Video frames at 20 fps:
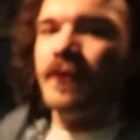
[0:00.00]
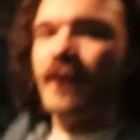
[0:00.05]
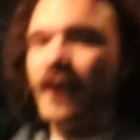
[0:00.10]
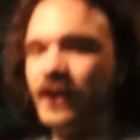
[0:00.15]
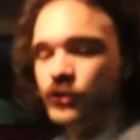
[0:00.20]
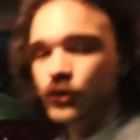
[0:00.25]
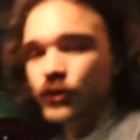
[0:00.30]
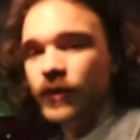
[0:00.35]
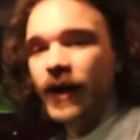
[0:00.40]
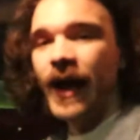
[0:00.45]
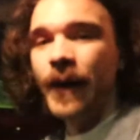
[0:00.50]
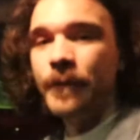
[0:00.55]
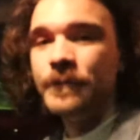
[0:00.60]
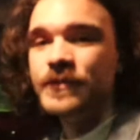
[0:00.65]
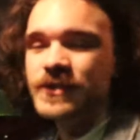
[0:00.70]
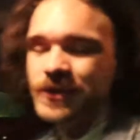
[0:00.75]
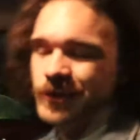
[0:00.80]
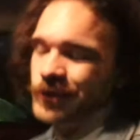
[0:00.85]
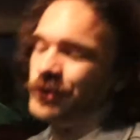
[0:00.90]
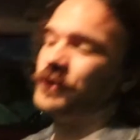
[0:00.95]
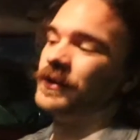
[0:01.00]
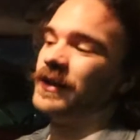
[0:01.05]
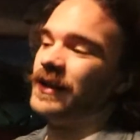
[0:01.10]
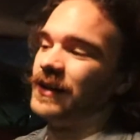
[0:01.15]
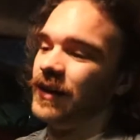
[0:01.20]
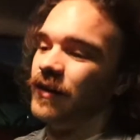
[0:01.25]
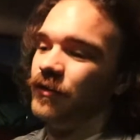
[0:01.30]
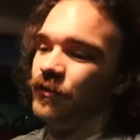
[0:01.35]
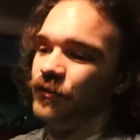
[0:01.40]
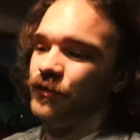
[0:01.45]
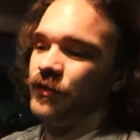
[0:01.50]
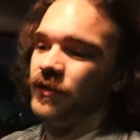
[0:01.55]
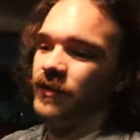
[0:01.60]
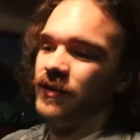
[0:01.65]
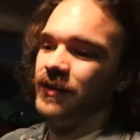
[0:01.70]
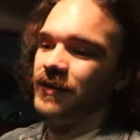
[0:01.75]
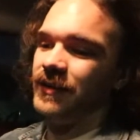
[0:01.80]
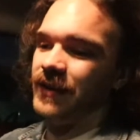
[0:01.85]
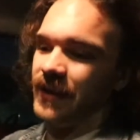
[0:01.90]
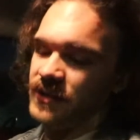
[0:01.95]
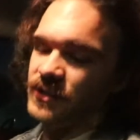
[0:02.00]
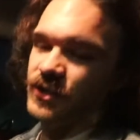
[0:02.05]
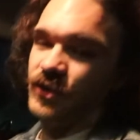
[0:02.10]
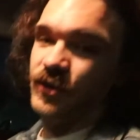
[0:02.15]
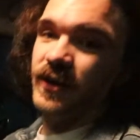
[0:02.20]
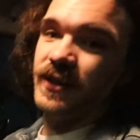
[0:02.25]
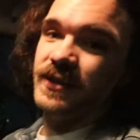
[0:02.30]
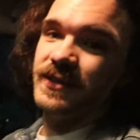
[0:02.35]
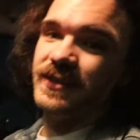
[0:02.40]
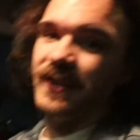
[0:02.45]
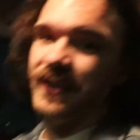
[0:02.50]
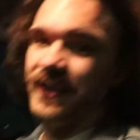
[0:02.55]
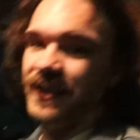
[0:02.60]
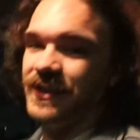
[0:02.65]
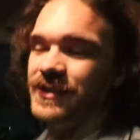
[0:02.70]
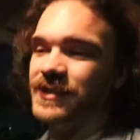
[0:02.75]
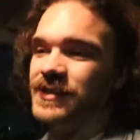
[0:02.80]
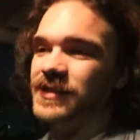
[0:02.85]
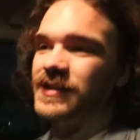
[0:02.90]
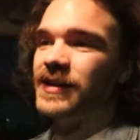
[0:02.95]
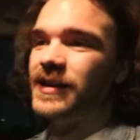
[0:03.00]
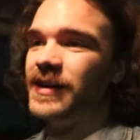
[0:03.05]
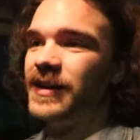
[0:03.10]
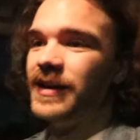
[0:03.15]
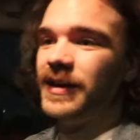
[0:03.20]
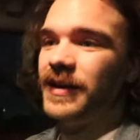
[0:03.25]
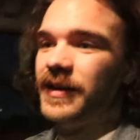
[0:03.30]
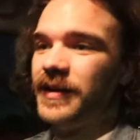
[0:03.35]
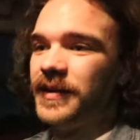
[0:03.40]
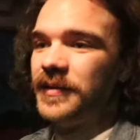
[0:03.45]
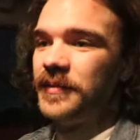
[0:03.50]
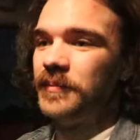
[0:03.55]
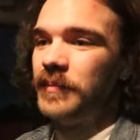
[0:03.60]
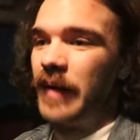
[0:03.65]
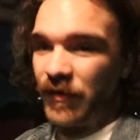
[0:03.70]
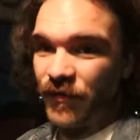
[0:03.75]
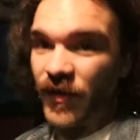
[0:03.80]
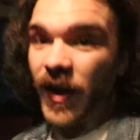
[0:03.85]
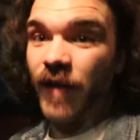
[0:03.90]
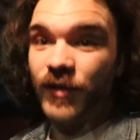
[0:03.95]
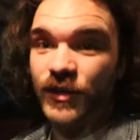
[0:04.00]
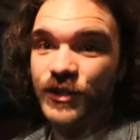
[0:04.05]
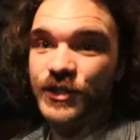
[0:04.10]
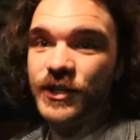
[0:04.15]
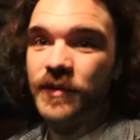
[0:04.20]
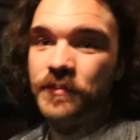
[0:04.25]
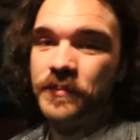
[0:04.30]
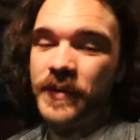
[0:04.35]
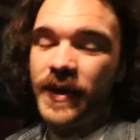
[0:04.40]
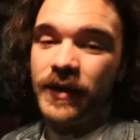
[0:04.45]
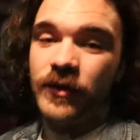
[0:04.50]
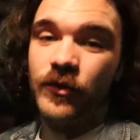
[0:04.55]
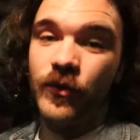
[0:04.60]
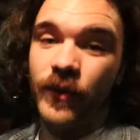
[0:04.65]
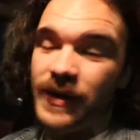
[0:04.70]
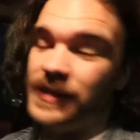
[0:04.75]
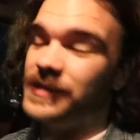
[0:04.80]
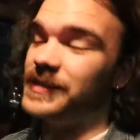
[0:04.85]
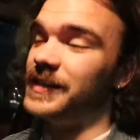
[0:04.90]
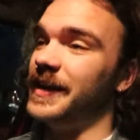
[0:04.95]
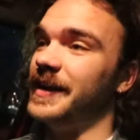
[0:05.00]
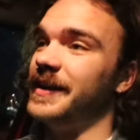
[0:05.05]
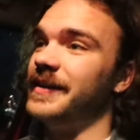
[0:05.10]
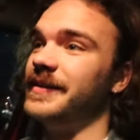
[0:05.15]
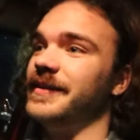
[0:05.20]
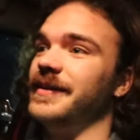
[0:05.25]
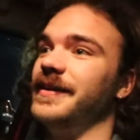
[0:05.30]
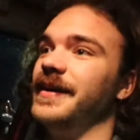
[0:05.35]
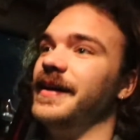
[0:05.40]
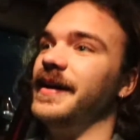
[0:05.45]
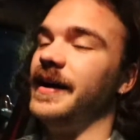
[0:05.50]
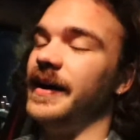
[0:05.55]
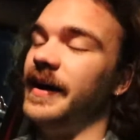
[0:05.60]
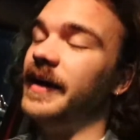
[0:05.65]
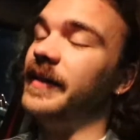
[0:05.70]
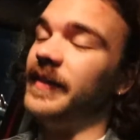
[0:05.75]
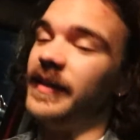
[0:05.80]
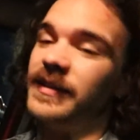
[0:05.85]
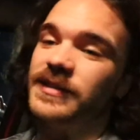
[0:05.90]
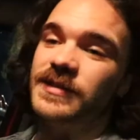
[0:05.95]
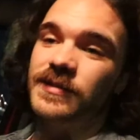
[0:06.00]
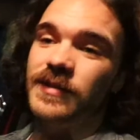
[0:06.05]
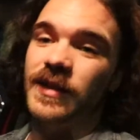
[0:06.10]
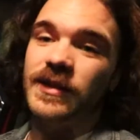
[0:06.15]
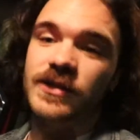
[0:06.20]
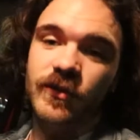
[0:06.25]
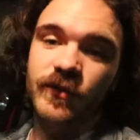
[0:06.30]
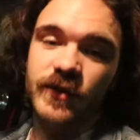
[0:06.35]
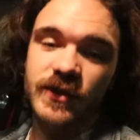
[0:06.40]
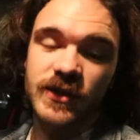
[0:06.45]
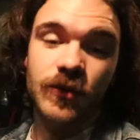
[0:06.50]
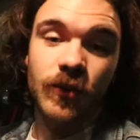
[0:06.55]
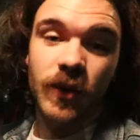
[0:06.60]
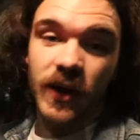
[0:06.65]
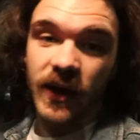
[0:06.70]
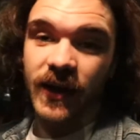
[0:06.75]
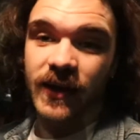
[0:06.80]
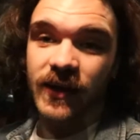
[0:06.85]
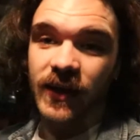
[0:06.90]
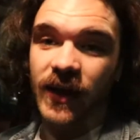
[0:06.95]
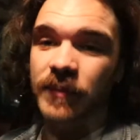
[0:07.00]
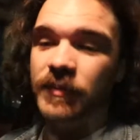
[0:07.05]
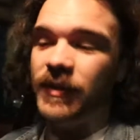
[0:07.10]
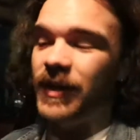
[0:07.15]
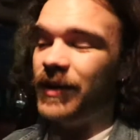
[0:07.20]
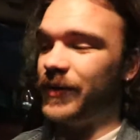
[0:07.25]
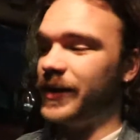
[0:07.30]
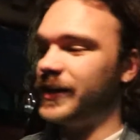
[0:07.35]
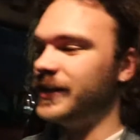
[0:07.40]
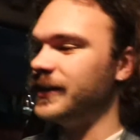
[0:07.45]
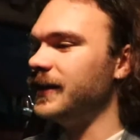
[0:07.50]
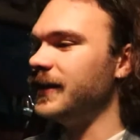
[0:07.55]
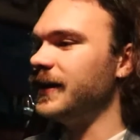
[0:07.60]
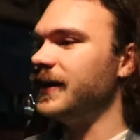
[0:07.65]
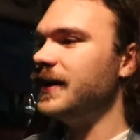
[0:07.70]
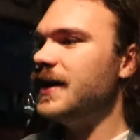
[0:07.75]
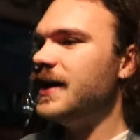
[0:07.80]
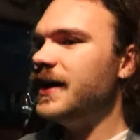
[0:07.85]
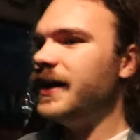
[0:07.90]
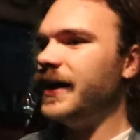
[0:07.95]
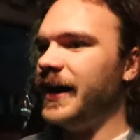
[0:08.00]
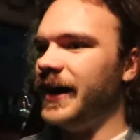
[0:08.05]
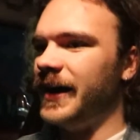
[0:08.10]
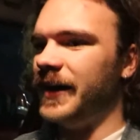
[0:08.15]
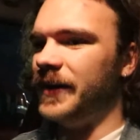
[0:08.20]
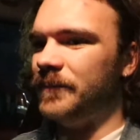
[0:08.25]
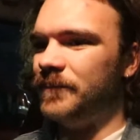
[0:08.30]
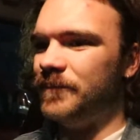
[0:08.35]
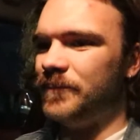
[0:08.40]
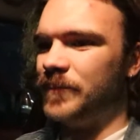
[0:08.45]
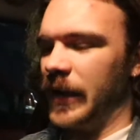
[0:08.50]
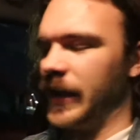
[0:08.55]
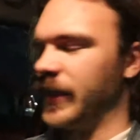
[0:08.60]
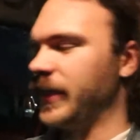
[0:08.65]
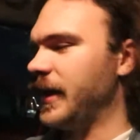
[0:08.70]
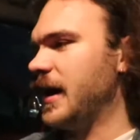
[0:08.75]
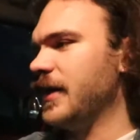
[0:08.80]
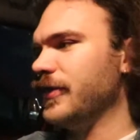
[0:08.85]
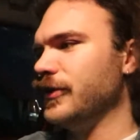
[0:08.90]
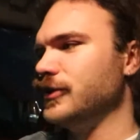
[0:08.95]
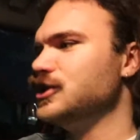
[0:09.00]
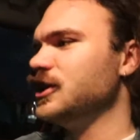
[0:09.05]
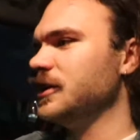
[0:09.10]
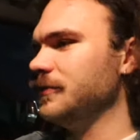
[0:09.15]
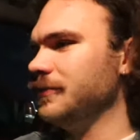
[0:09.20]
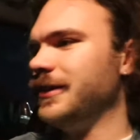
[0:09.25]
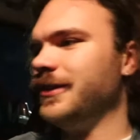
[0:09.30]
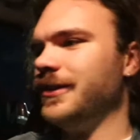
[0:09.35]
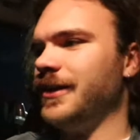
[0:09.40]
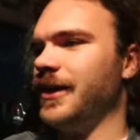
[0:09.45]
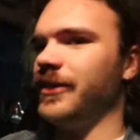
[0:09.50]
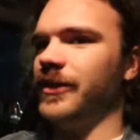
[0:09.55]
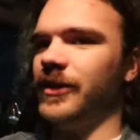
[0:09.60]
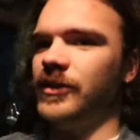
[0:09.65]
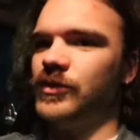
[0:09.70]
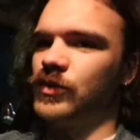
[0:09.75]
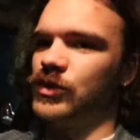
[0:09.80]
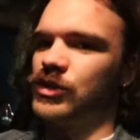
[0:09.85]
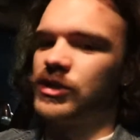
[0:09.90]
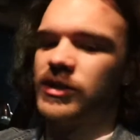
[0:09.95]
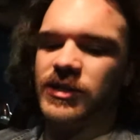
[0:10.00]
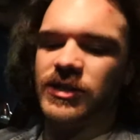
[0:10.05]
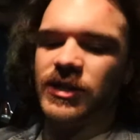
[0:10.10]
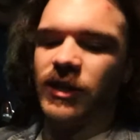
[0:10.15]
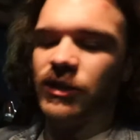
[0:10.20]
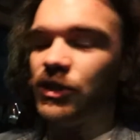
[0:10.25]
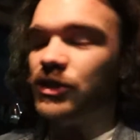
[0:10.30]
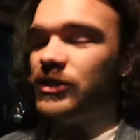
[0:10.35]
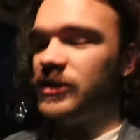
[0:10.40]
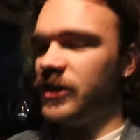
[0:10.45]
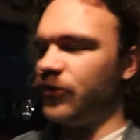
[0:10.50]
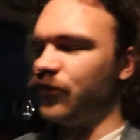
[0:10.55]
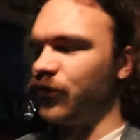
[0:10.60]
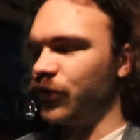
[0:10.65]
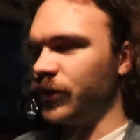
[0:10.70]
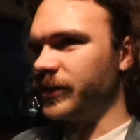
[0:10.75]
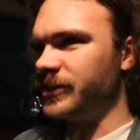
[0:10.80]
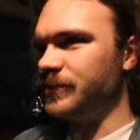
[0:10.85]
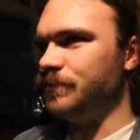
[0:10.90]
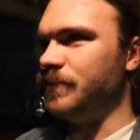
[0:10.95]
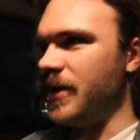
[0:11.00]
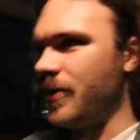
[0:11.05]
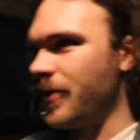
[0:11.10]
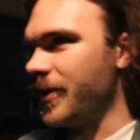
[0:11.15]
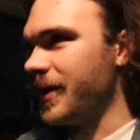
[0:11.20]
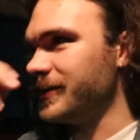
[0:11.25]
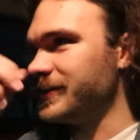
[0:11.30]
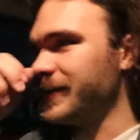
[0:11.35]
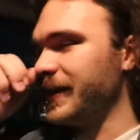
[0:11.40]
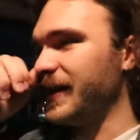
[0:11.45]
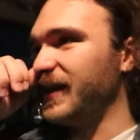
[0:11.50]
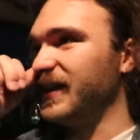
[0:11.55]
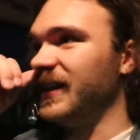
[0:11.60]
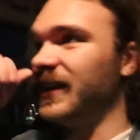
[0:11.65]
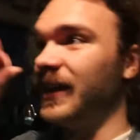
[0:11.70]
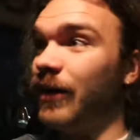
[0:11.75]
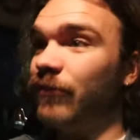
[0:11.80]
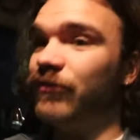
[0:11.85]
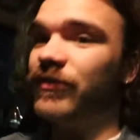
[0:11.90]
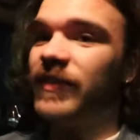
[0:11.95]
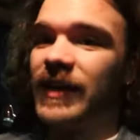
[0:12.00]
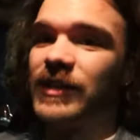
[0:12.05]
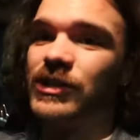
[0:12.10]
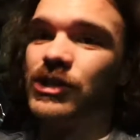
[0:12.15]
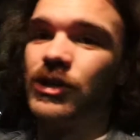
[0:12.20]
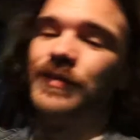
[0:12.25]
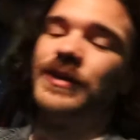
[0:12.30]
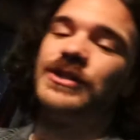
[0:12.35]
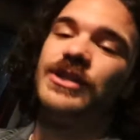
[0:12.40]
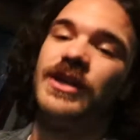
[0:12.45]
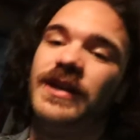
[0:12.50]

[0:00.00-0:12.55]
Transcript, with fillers: I do absolutely love 9 Degrees. It is my favorite gym in Queensland, and that's obviously why I climb there regularly. But the other gym in the Netherlands was just such a different experience, and I loved that so much.